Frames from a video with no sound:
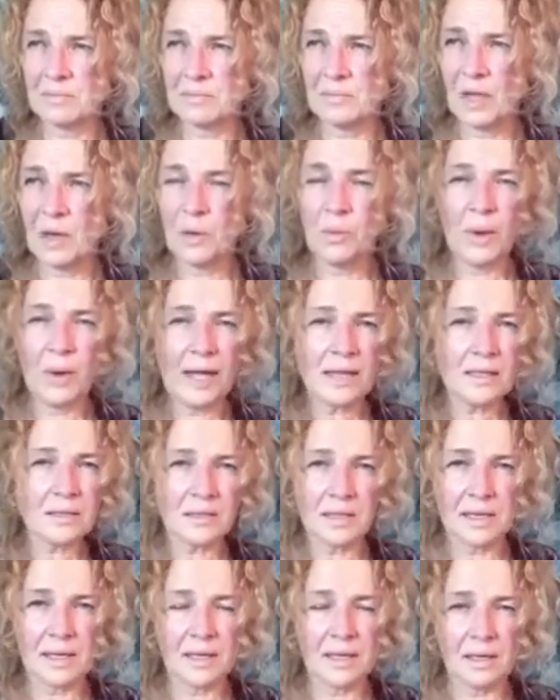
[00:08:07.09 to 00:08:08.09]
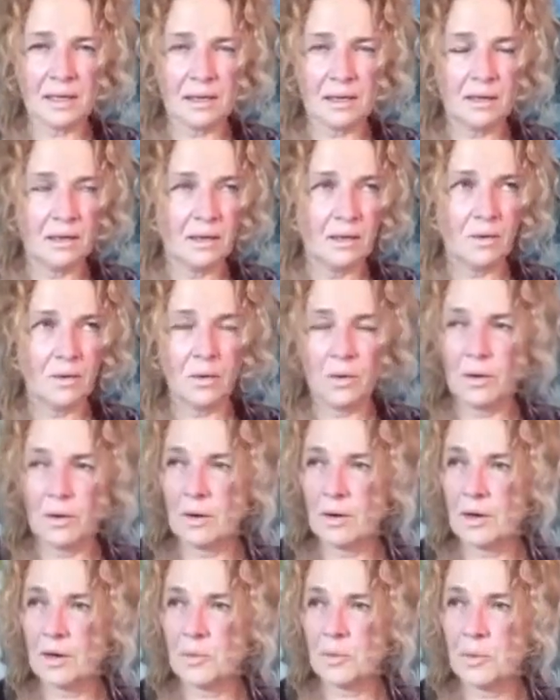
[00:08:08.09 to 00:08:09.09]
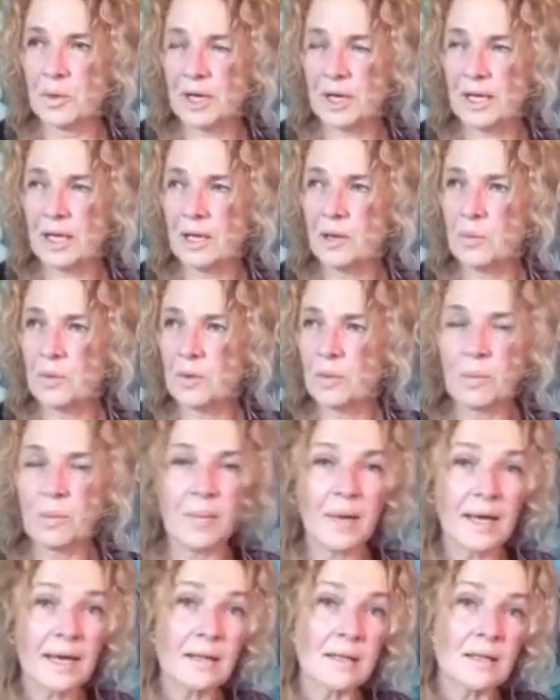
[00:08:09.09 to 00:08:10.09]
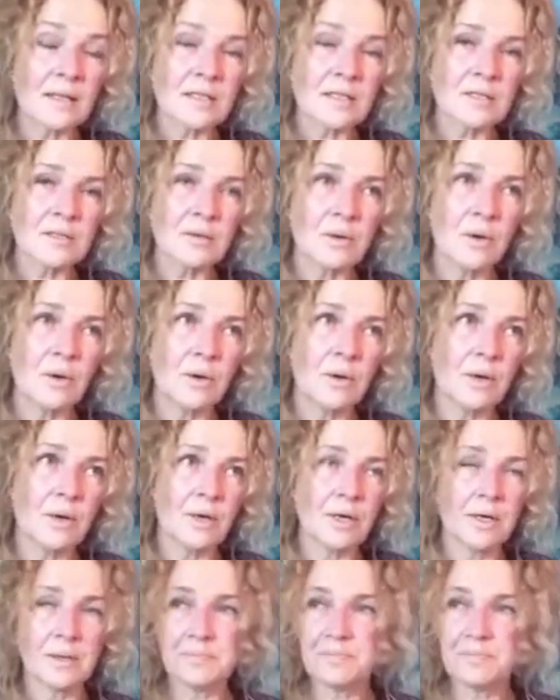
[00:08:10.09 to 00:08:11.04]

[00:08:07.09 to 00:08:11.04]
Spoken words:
Welding, or working with metals, or